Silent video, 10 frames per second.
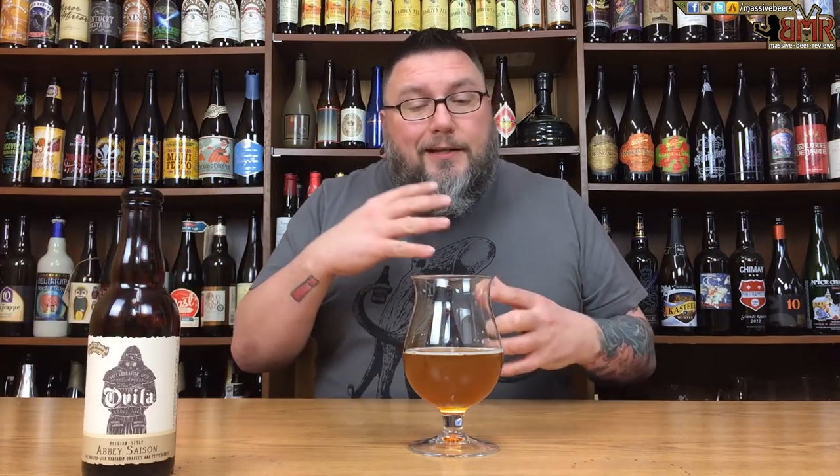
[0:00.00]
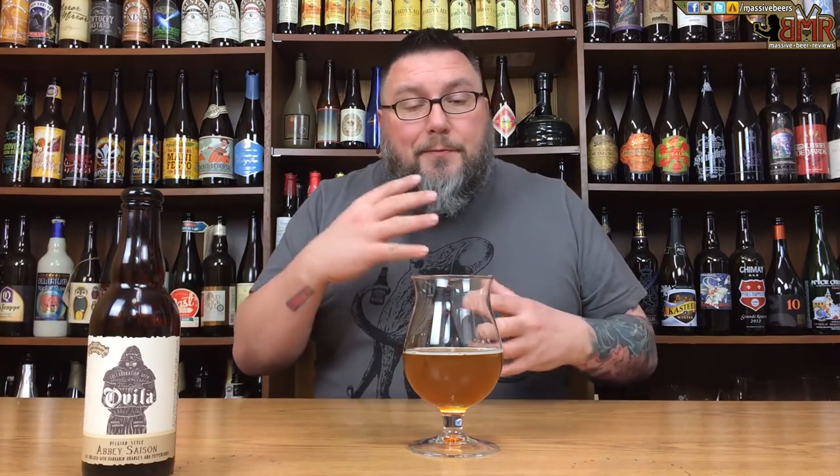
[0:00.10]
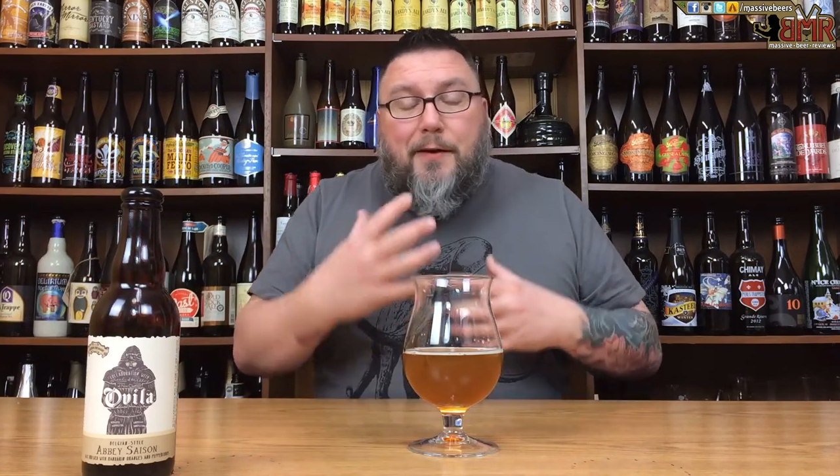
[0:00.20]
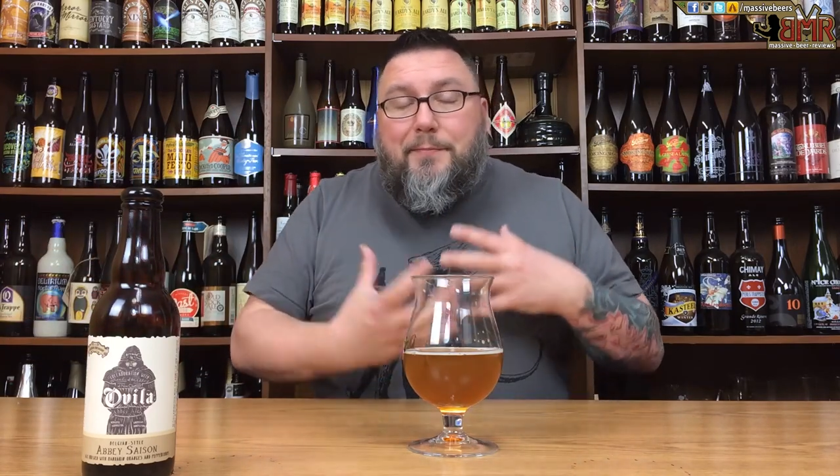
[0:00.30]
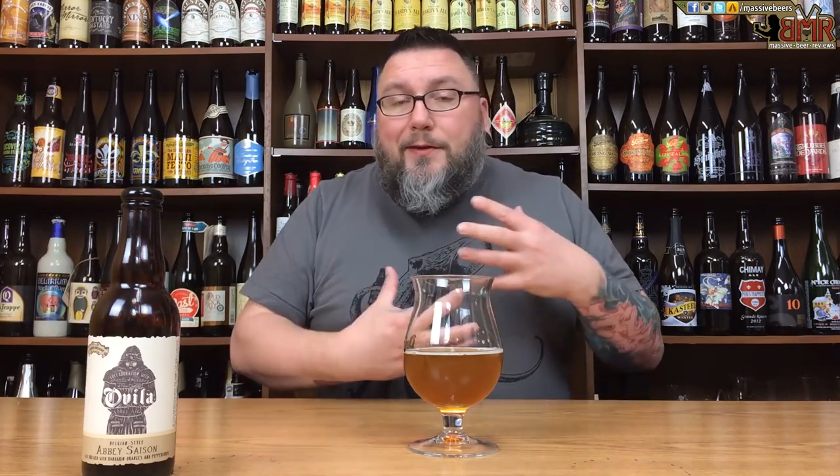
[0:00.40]

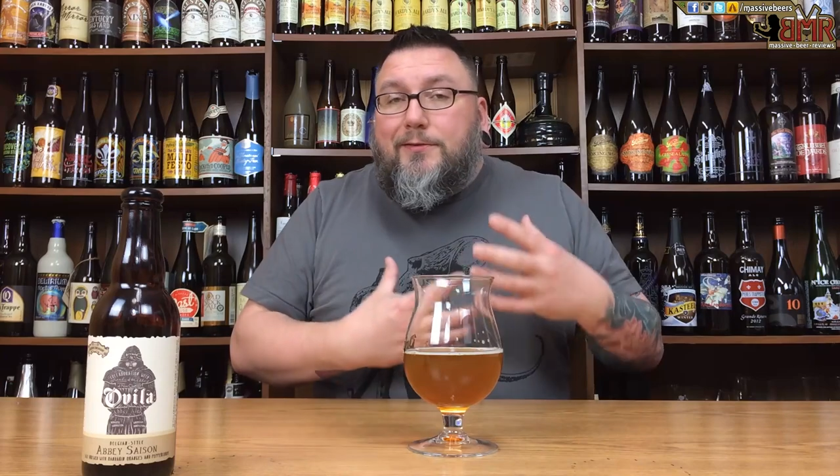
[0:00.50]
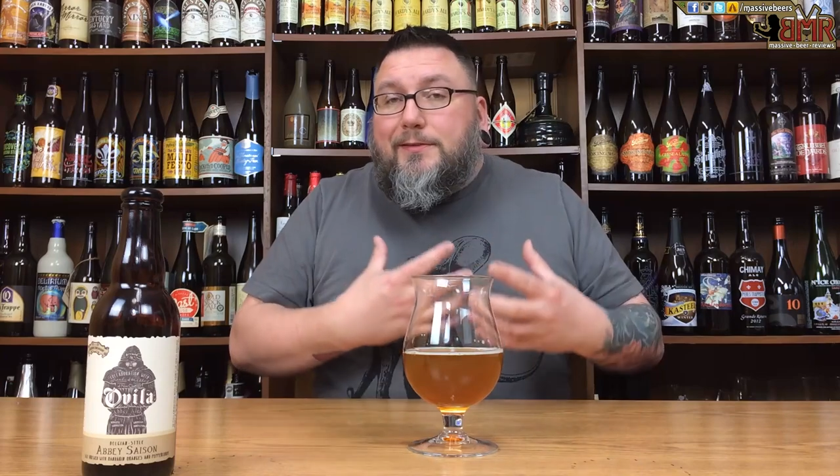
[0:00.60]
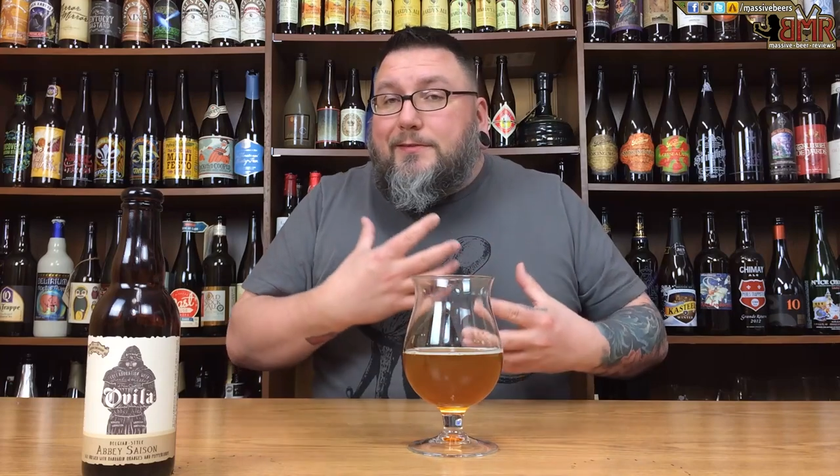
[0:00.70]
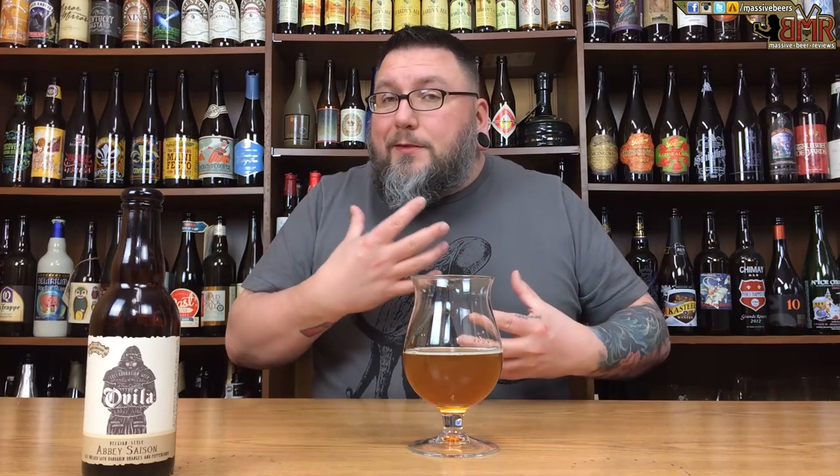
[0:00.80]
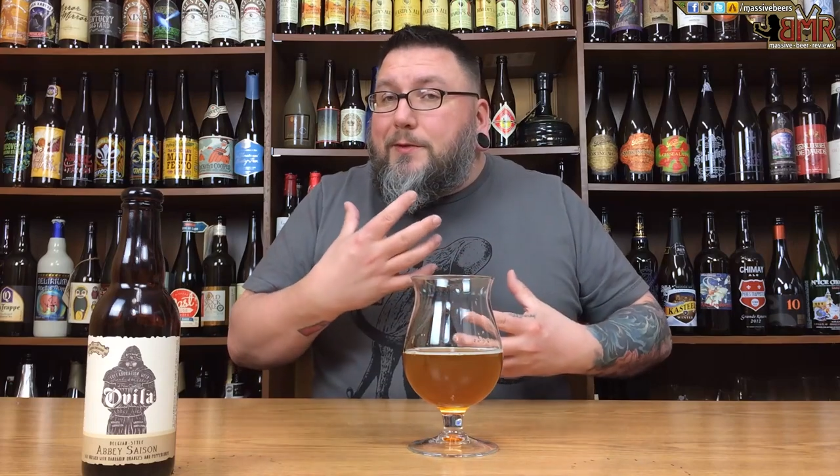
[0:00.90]
they might be
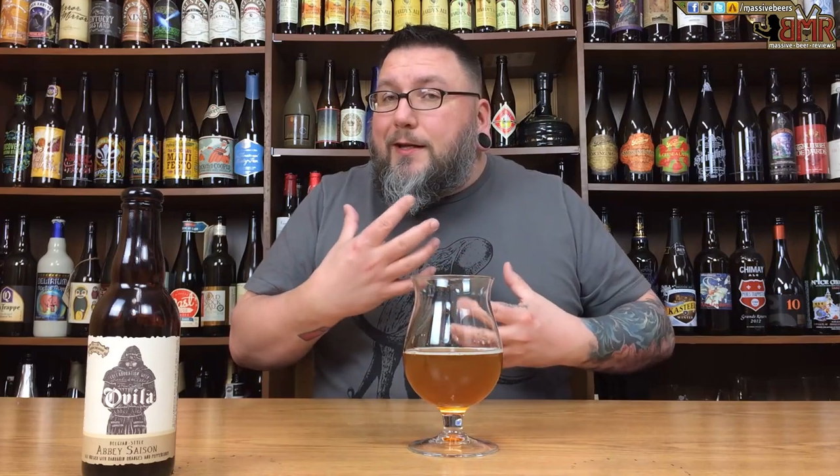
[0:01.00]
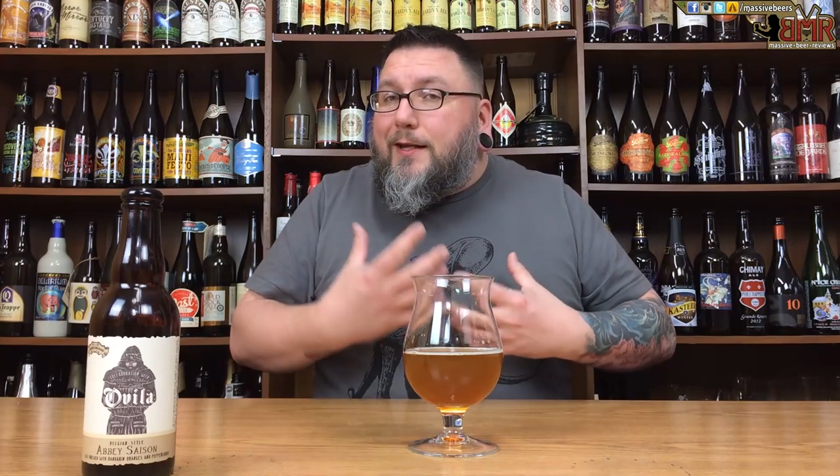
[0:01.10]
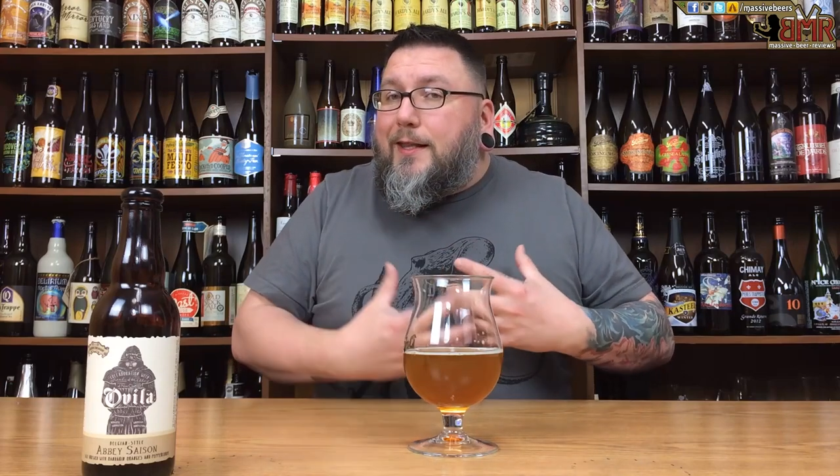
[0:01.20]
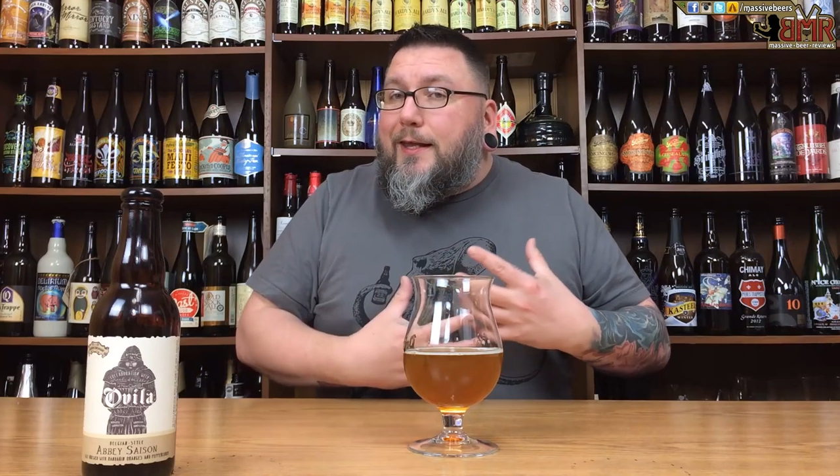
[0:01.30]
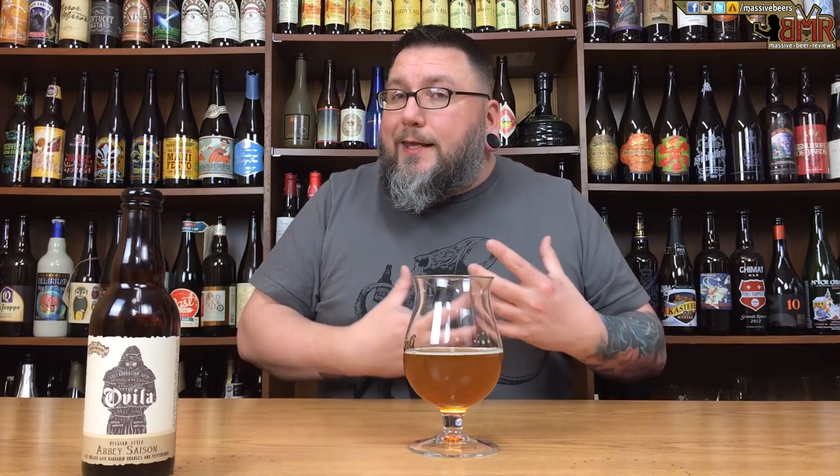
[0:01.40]
using some
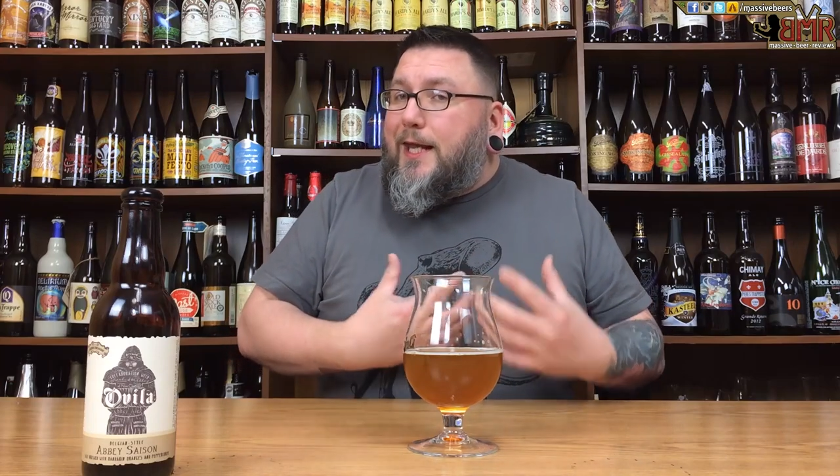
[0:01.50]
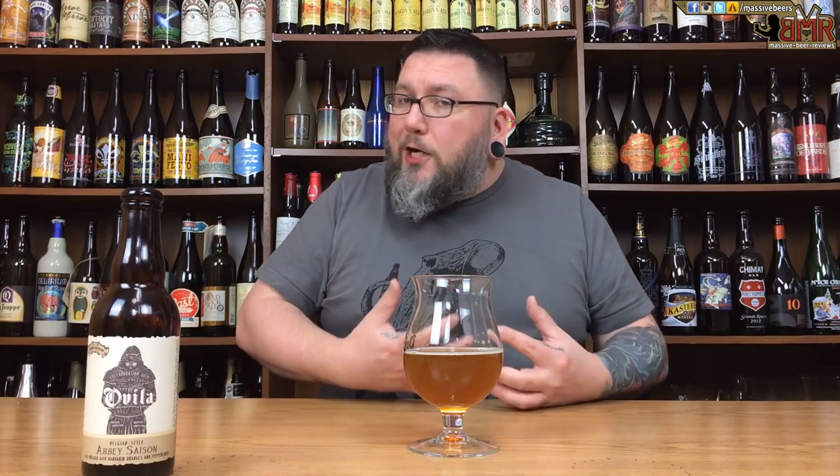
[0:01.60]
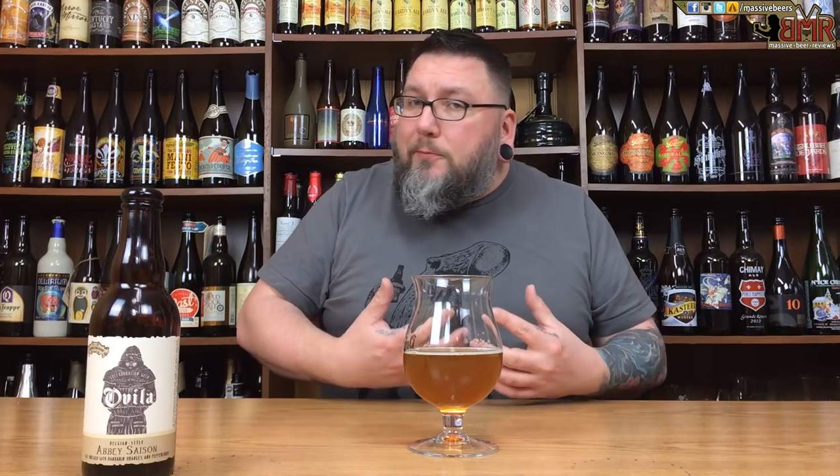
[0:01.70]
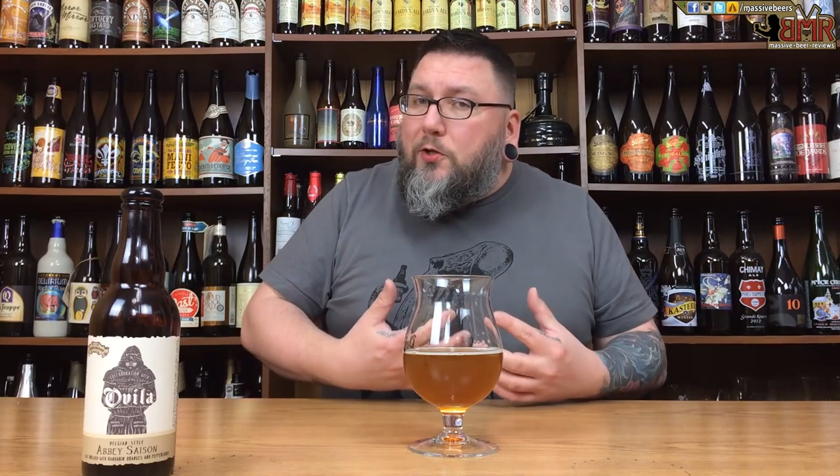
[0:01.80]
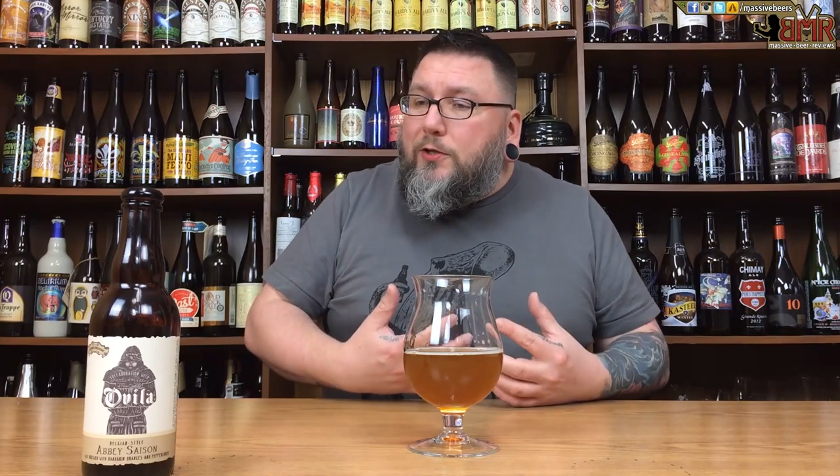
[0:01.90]
kind of, kind of
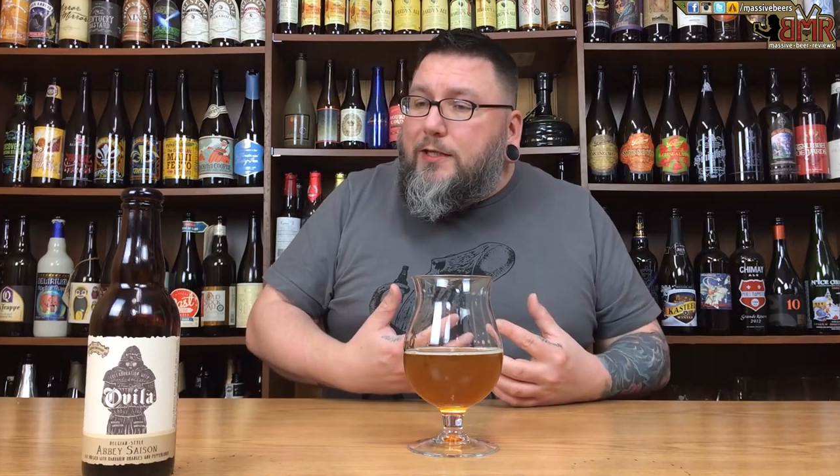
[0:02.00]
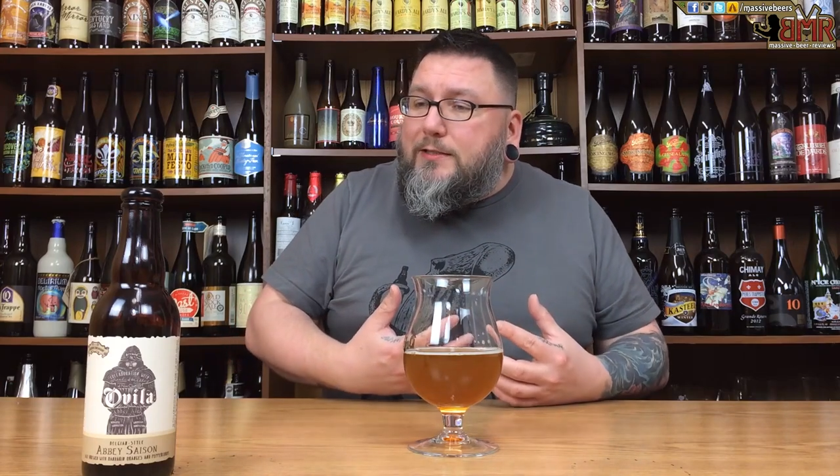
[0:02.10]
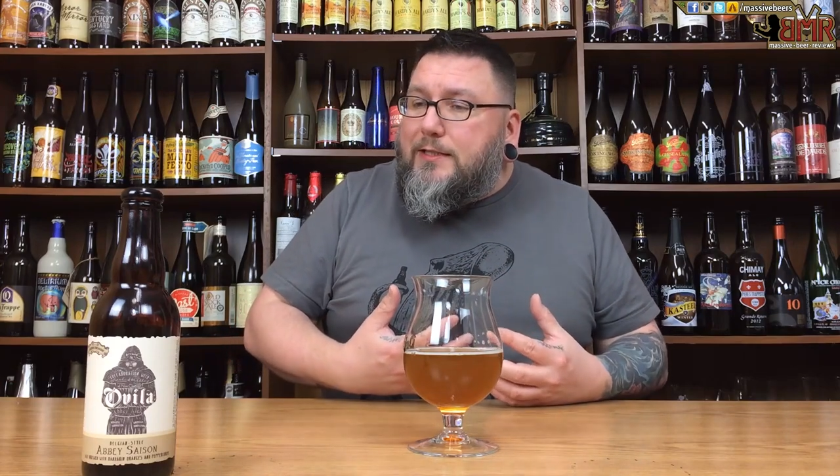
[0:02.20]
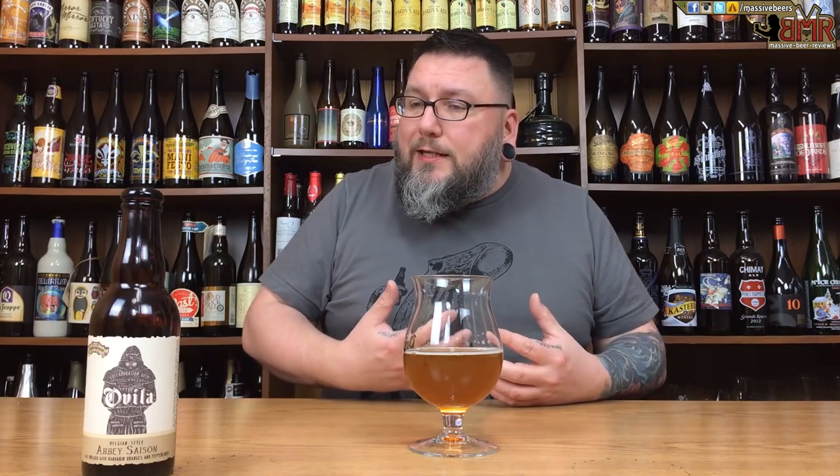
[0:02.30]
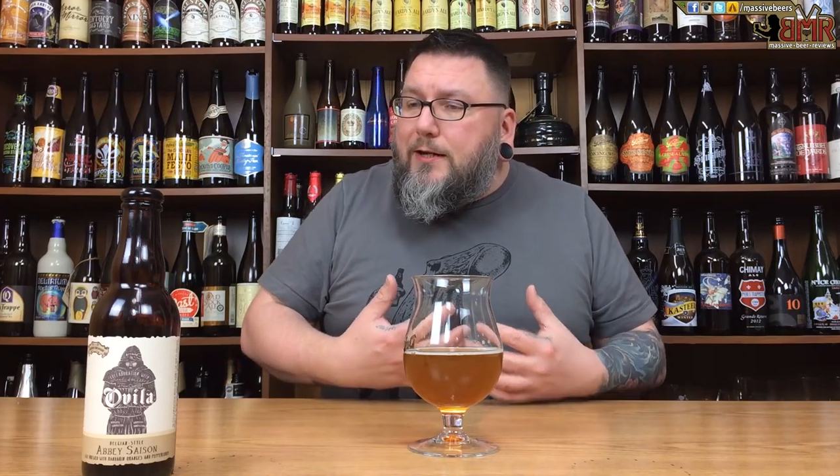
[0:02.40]
caramel
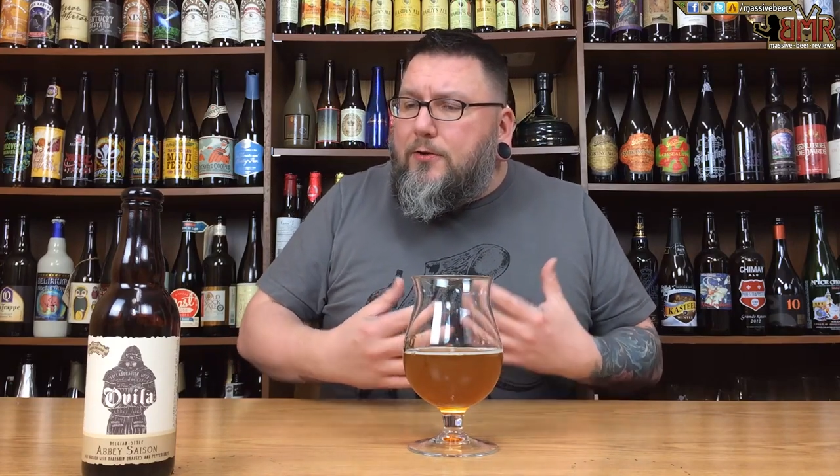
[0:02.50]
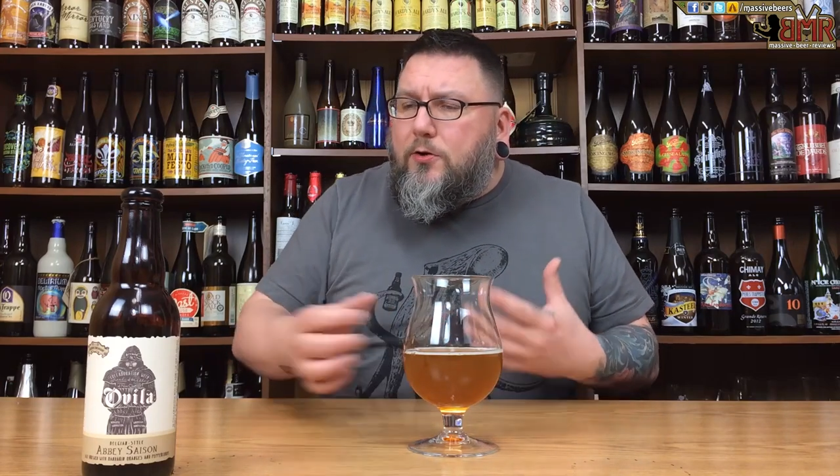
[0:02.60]
yeast in there.